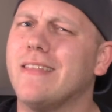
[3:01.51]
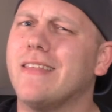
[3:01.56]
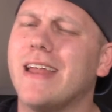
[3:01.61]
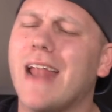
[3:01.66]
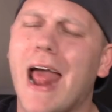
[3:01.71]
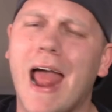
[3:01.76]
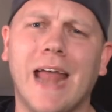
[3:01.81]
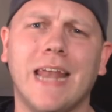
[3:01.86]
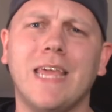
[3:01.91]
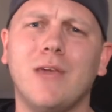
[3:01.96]

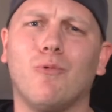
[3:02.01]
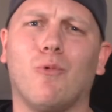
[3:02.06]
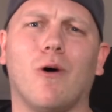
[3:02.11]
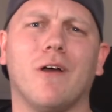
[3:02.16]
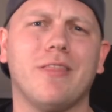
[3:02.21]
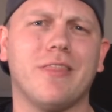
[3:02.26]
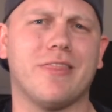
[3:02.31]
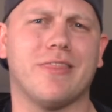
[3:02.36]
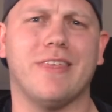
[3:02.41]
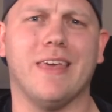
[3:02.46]
that any
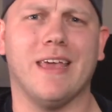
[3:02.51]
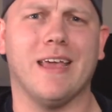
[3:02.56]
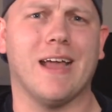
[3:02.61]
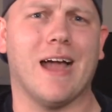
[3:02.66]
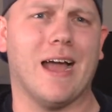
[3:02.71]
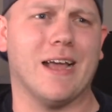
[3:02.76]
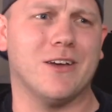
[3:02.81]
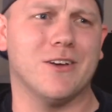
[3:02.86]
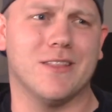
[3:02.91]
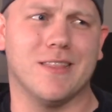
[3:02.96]
one
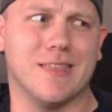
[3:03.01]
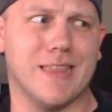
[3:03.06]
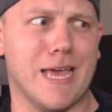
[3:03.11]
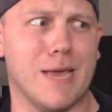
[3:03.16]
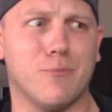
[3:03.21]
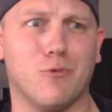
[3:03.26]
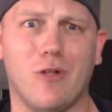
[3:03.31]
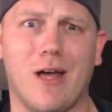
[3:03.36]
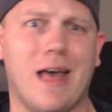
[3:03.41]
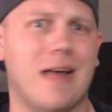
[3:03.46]
thing I could
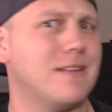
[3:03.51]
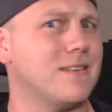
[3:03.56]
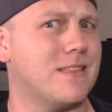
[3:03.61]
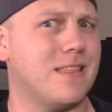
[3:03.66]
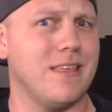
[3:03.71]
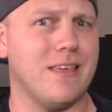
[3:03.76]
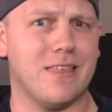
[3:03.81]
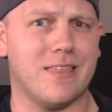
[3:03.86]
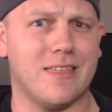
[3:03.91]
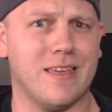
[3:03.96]
label as
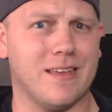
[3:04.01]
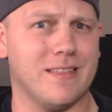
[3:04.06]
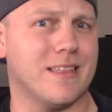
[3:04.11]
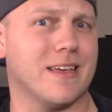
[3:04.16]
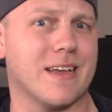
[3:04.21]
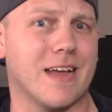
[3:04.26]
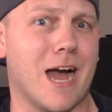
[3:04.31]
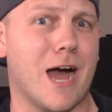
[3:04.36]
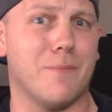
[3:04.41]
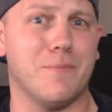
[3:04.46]
the thing
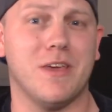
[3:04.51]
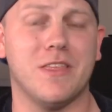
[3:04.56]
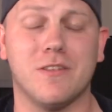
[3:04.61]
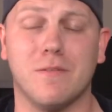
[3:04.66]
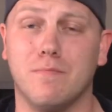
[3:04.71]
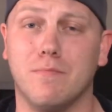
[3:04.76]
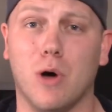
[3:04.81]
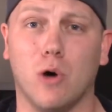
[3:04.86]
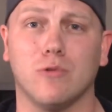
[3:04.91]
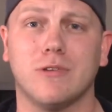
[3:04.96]
that got me
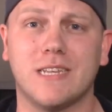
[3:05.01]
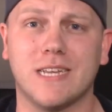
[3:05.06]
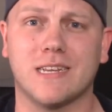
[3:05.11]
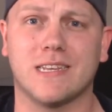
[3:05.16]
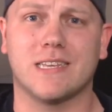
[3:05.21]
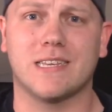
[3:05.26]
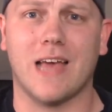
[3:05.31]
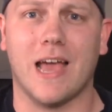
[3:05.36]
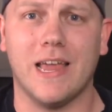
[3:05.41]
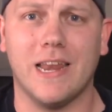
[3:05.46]
the most
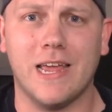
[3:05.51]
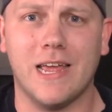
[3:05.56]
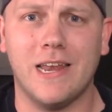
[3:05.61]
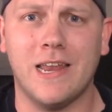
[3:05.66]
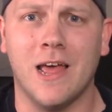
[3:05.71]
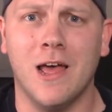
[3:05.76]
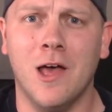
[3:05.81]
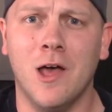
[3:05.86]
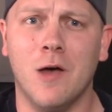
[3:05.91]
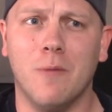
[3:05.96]

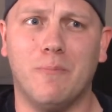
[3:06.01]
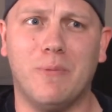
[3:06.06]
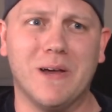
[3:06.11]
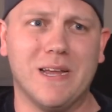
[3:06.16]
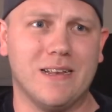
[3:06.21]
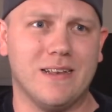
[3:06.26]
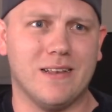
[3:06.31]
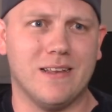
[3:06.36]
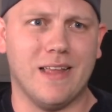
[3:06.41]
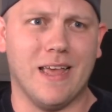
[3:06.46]
excited,
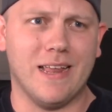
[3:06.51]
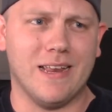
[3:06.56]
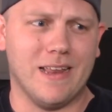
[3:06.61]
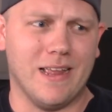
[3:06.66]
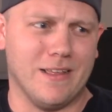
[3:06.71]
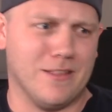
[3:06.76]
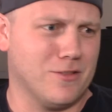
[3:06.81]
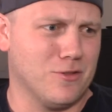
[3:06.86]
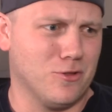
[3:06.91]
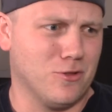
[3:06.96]
but it,
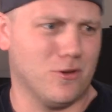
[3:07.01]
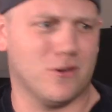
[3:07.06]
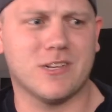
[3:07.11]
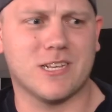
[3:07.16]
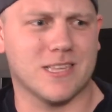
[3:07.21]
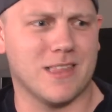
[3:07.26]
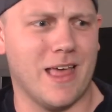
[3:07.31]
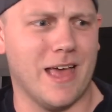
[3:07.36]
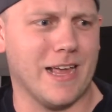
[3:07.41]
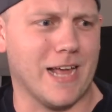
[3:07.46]
it
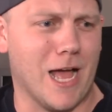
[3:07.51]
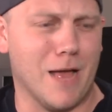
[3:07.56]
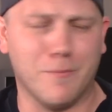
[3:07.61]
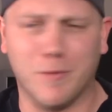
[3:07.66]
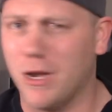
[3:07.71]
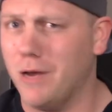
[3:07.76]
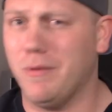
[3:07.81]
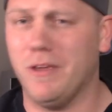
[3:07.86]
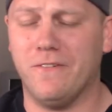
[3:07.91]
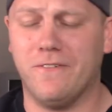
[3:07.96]
looks like I'm
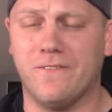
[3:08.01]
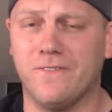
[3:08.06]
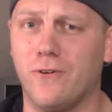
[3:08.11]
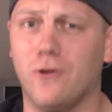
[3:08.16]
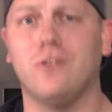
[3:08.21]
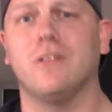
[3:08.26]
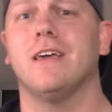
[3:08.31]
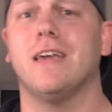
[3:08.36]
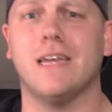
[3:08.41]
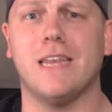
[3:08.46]
going to be
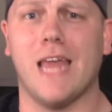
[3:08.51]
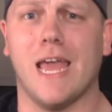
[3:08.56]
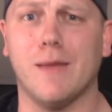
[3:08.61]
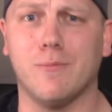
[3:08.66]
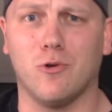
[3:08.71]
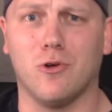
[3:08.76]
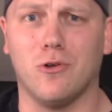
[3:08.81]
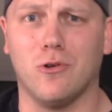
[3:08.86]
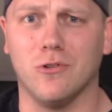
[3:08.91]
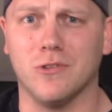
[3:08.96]
fully
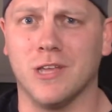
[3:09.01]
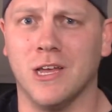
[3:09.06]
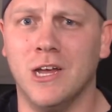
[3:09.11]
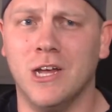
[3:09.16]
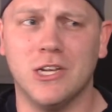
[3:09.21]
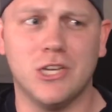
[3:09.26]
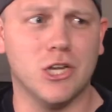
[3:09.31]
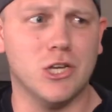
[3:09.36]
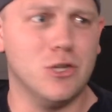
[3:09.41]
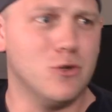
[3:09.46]
enabled
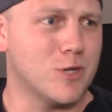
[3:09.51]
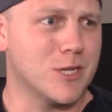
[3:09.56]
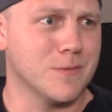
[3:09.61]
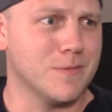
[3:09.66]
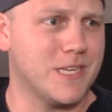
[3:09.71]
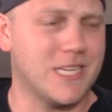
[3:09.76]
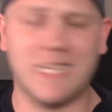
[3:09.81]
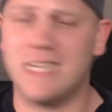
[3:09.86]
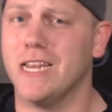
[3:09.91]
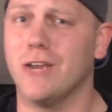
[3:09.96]
to do
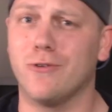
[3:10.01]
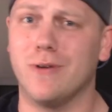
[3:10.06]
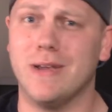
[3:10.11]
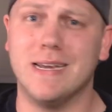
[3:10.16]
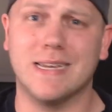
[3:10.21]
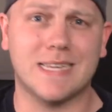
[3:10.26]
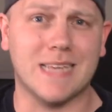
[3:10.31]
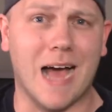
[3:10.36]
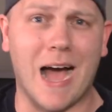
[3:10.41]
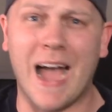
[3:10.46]
some
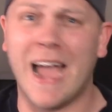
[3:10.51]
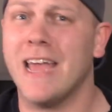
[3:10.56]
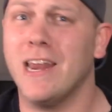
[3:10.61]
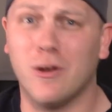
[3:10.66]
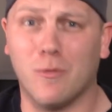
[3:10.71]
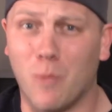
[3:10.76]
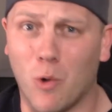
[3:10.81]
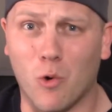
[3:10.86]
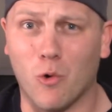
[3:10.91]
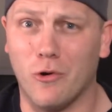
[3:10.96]
serious
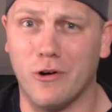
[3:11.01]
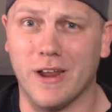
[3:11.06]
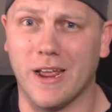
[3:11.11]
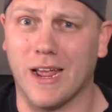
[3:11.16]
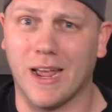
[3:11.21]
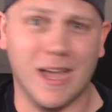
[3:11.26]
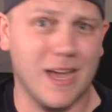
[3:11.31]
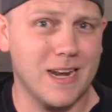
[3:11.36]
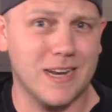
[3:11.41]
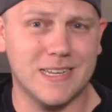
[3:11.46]
item
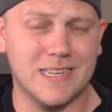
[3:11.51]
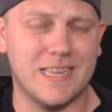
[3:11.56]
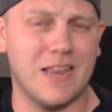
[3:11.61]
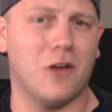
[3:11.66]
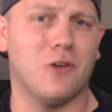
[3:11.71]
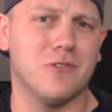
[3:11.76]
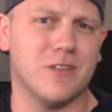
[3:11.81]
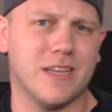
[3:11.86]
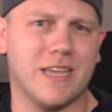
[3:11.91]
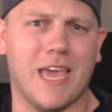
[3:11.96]
hoarding in a
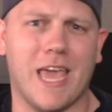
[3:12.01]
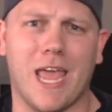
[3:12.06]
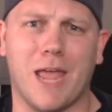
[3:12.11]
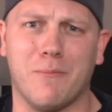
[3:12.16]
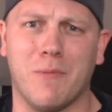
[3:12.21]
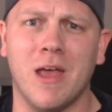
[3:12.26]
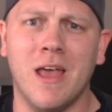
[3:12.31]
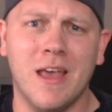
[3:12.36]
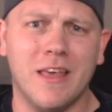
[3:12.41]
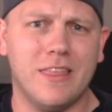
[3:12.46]
Zelda
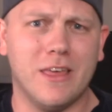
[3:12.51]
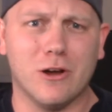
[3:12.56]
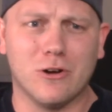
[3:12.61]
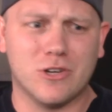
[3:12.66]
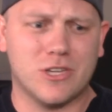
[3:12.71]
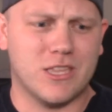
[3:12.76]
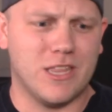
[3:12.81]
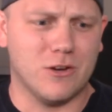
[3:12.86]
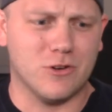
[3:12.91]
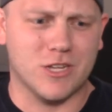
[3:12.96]
game.
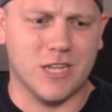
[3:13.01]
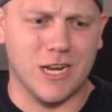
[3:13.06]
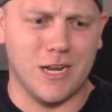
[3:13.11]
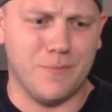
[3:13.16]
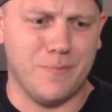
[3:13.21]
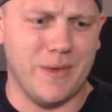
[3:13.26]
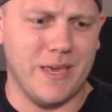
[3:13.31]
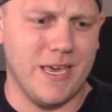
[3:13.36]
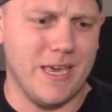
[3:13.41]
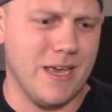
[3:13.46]
There's, there's going to be